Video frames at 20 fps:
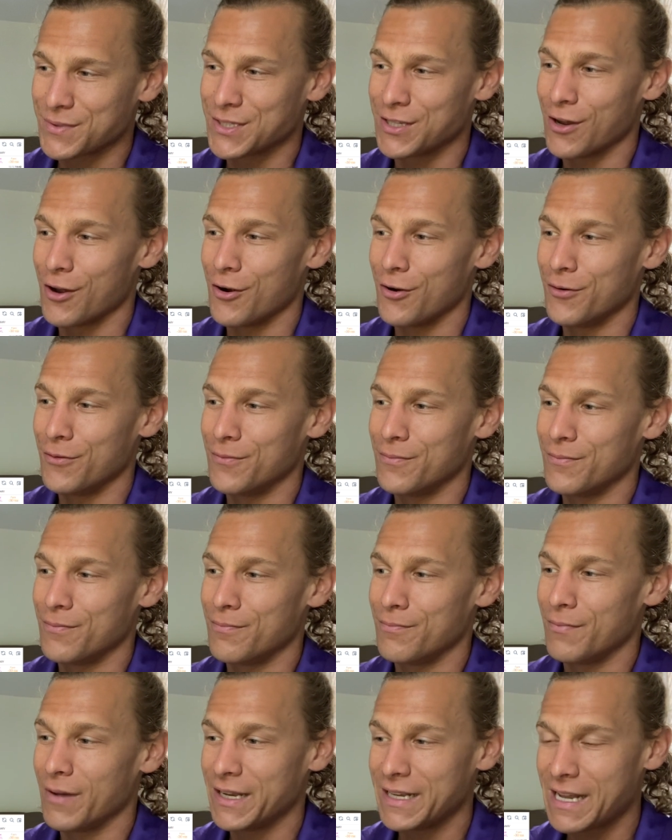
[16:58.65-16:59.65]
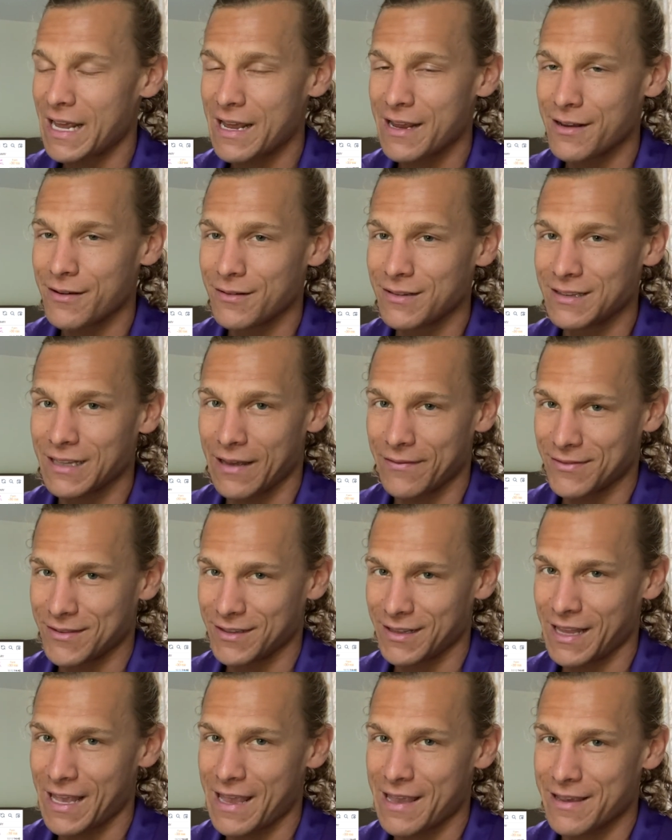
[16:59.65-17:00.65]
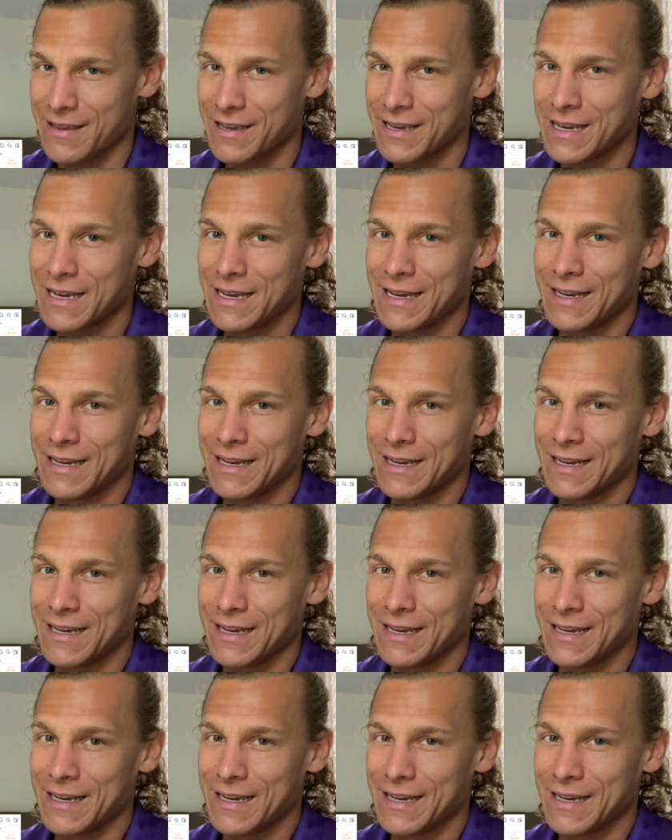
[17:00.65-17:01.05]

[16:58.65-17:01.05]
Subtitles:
So Monday, left the lake.